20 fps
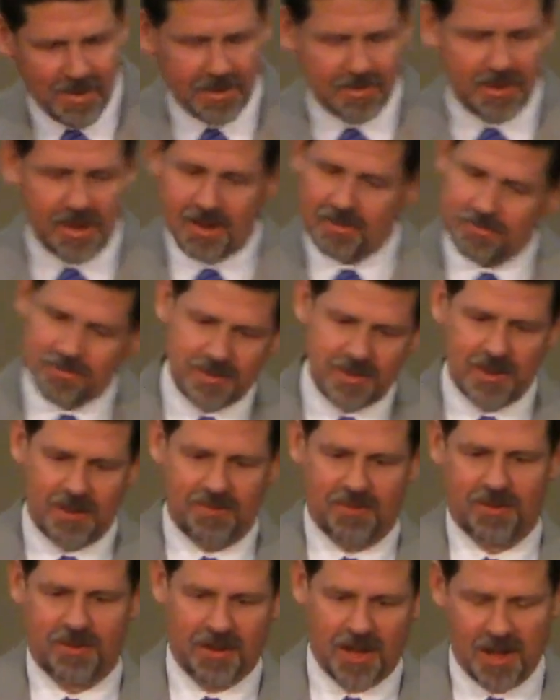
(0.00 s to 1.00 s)
And they
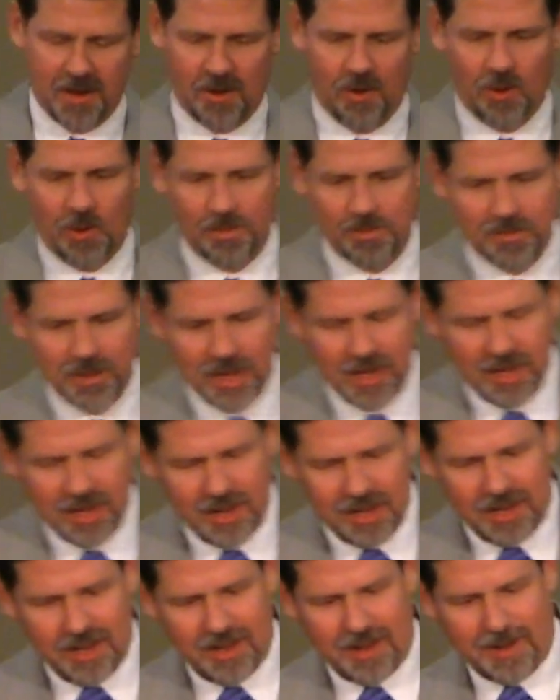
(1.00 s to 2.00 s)
never got home.
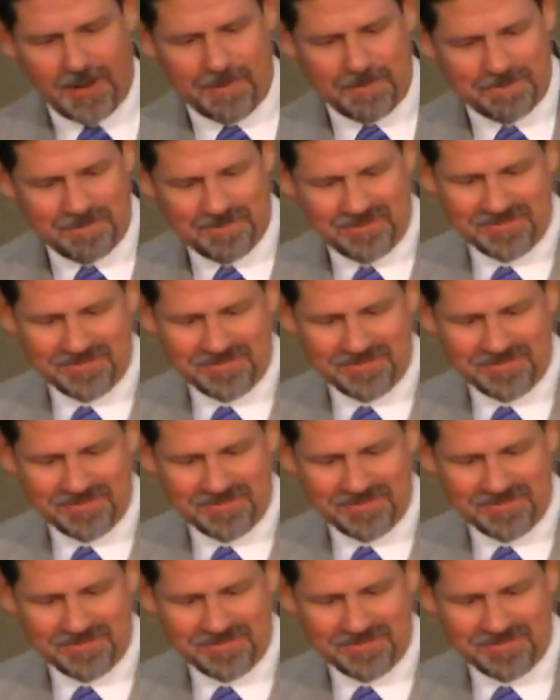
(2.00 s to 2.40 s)
I